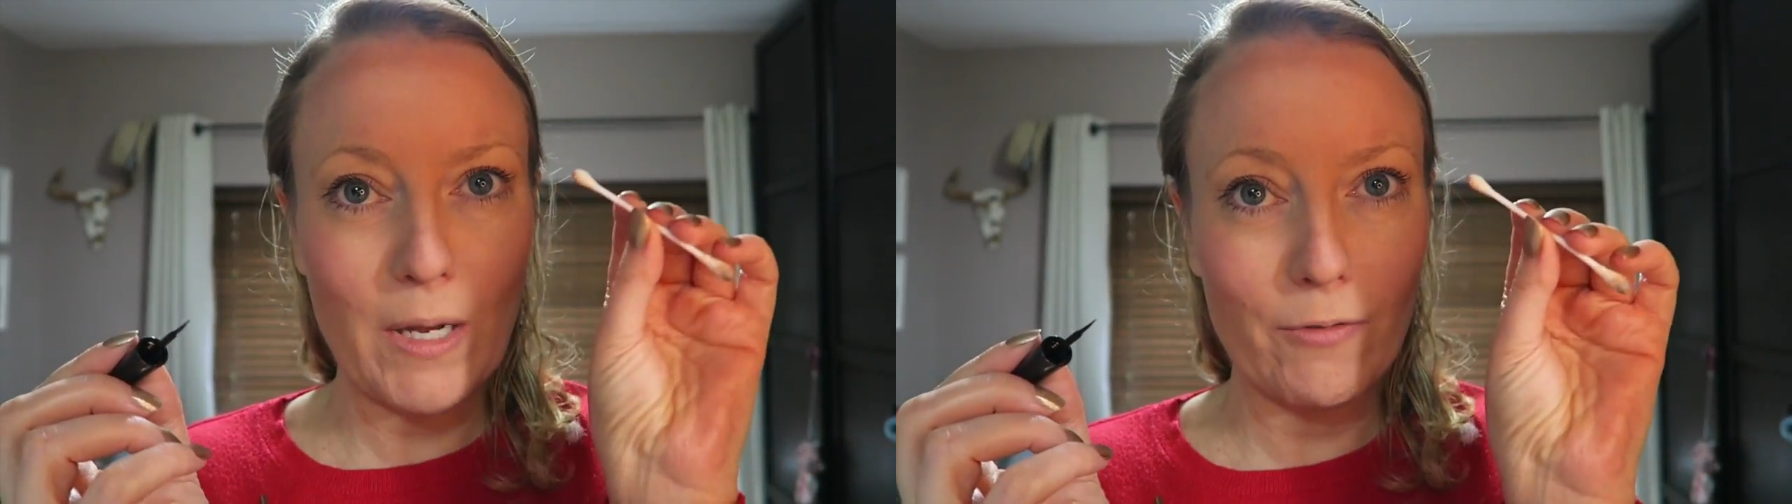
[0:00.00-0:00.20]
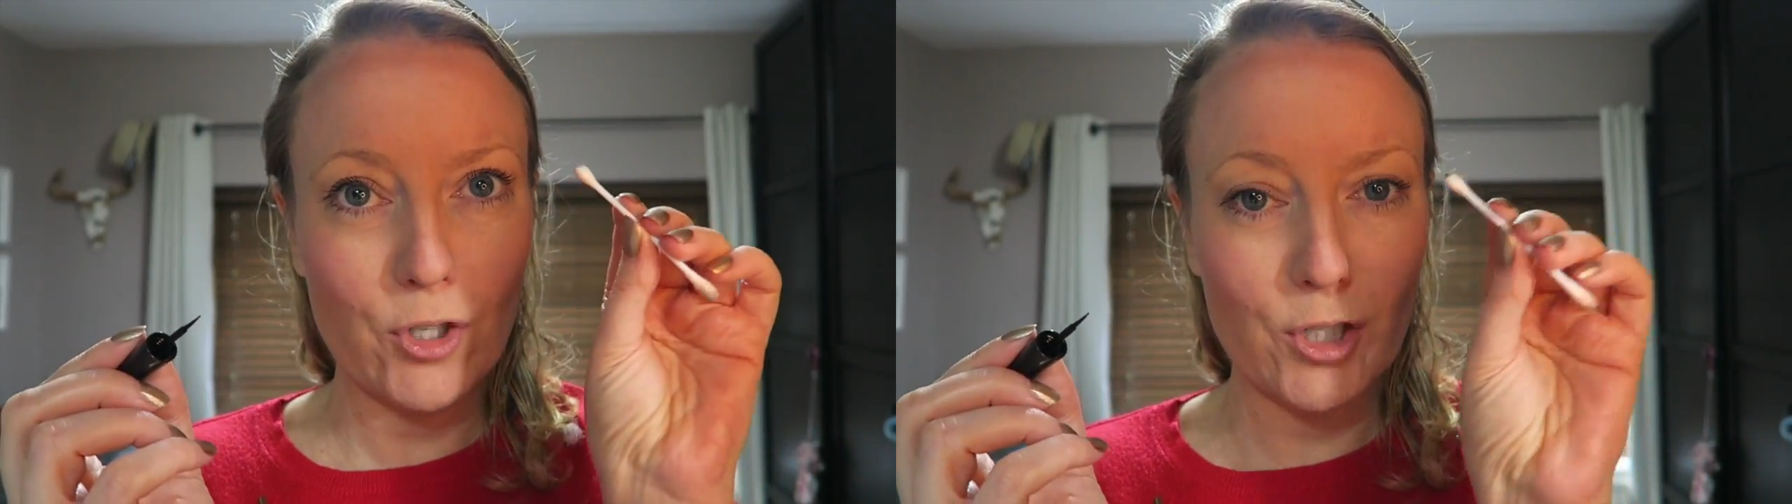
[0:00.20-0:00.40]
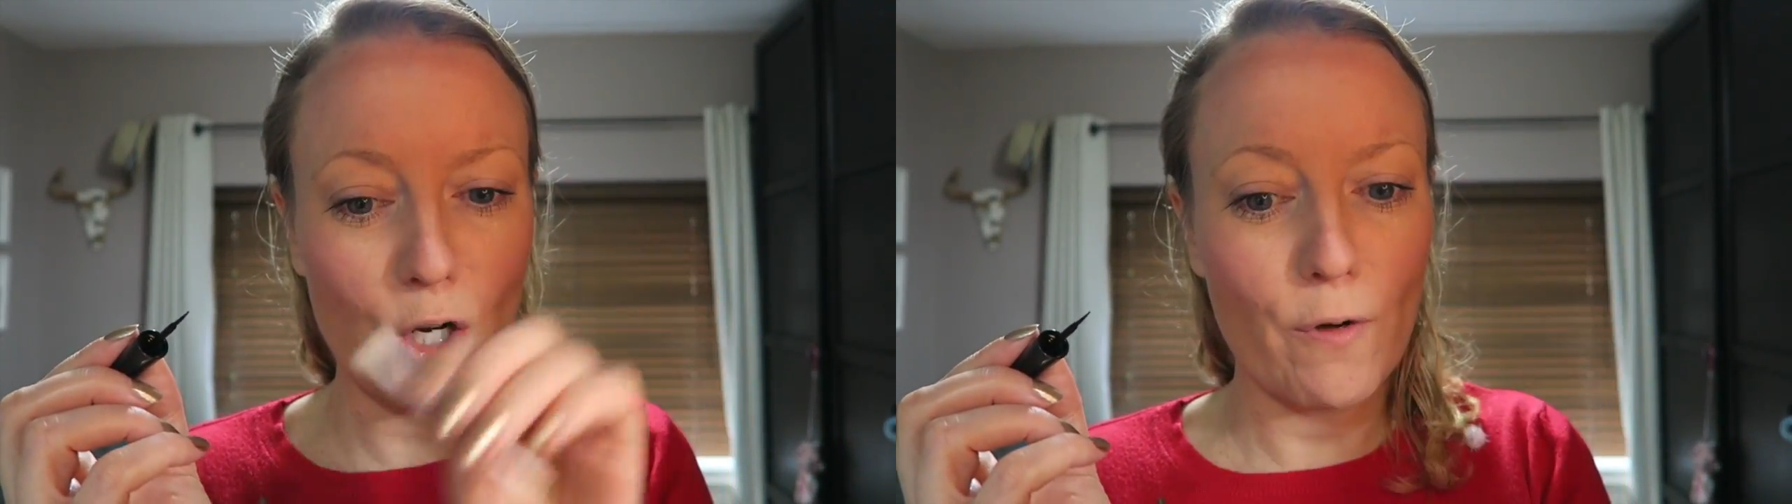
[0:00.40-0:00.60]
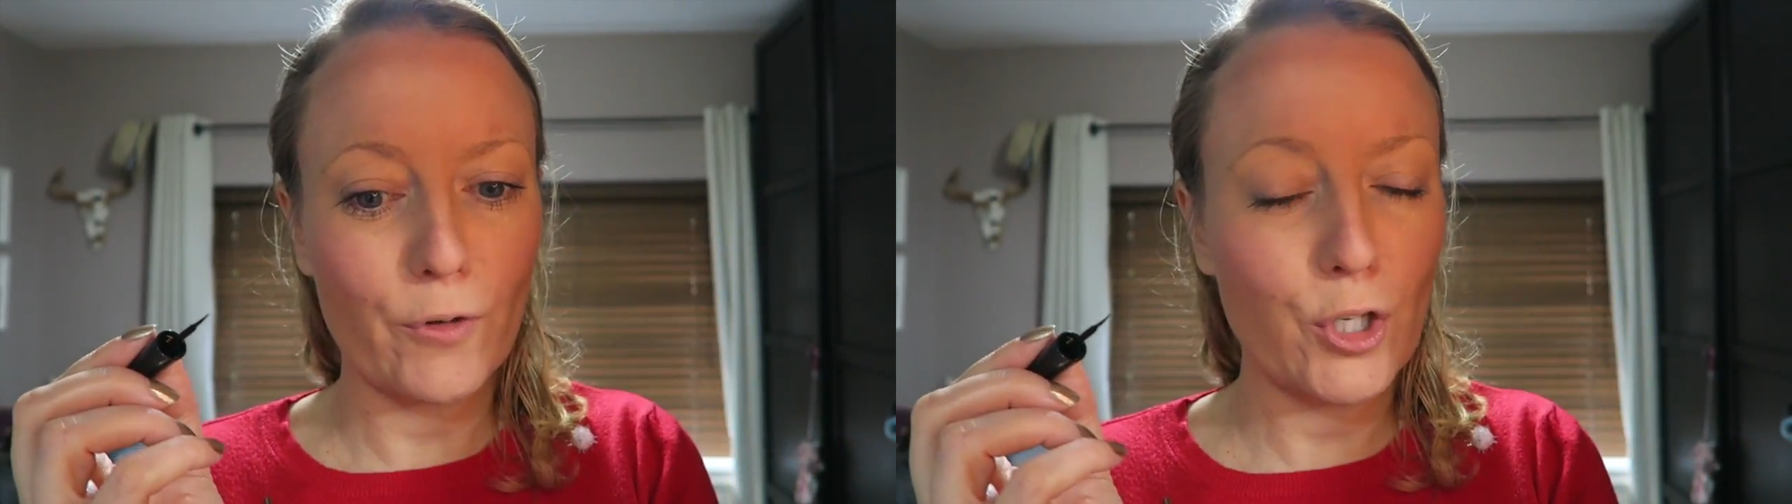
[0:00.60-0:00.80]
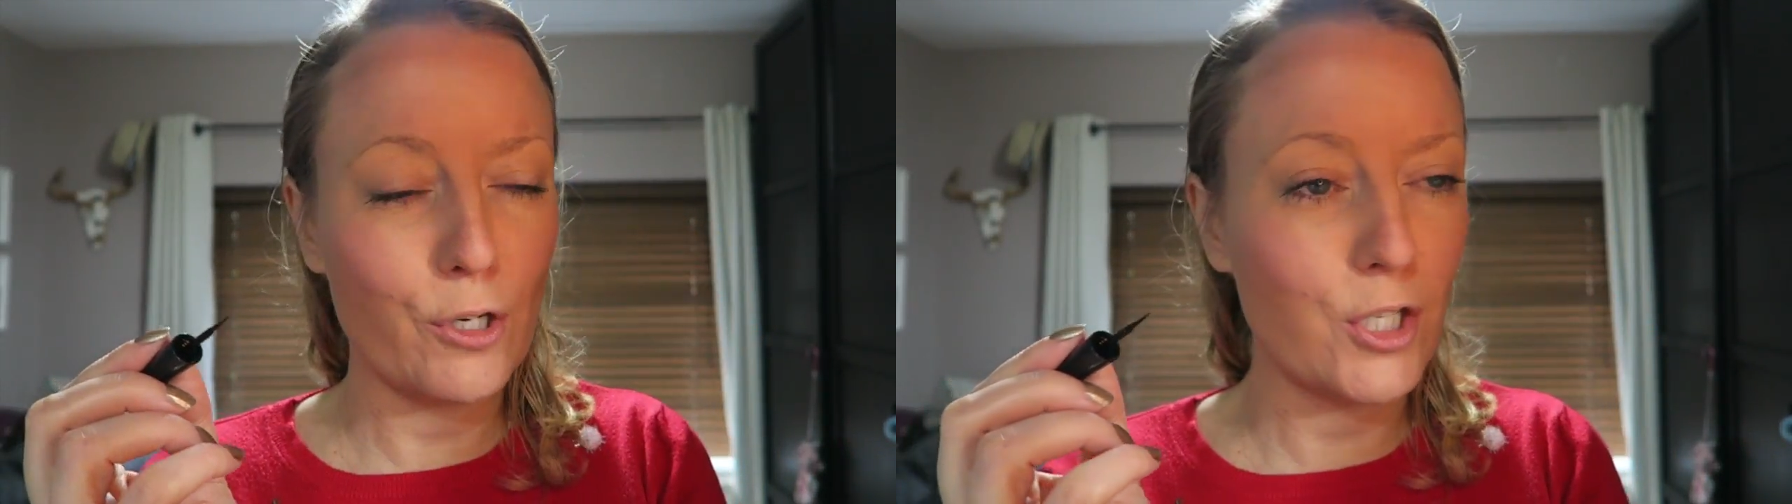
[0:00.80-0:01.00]
have to use a lot
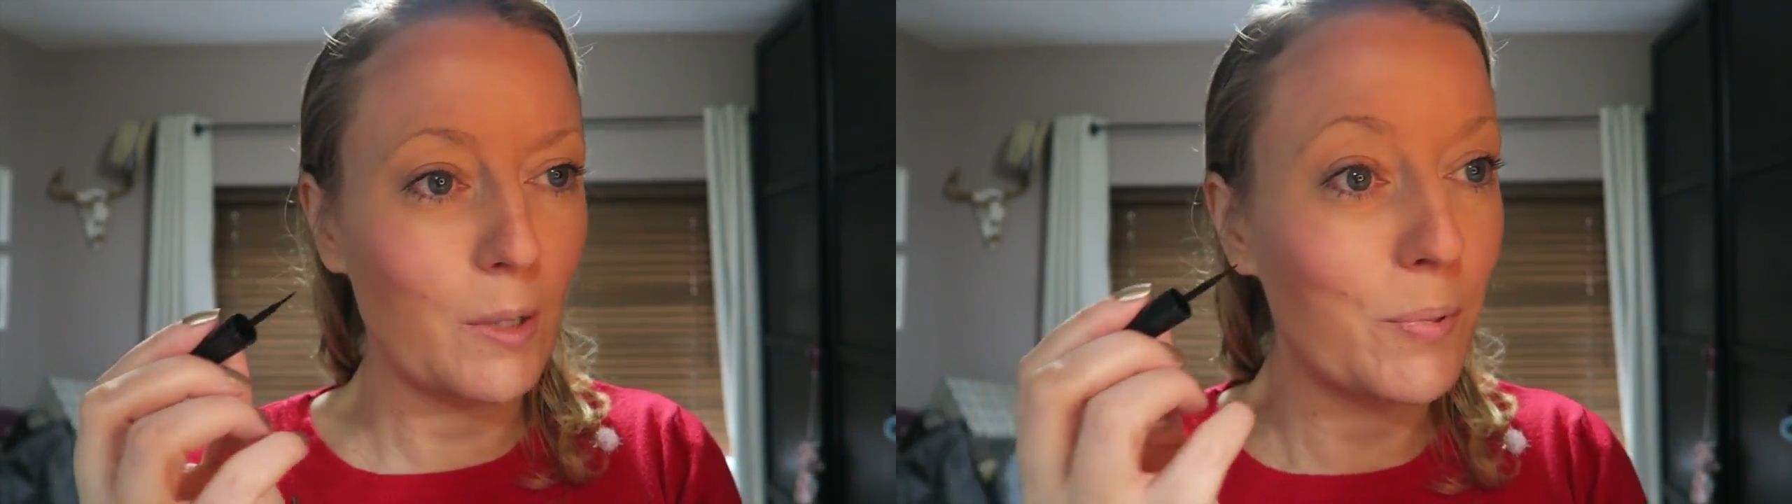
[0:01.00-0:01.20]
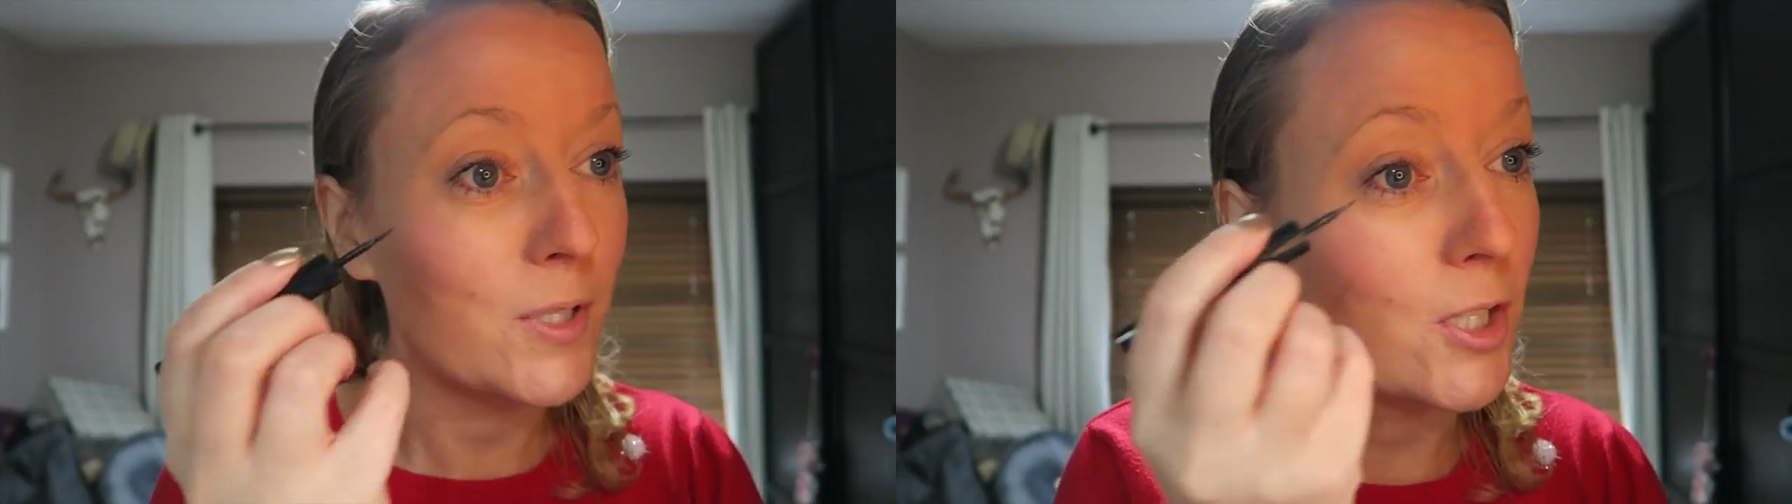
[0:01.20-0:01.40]
of Q-tips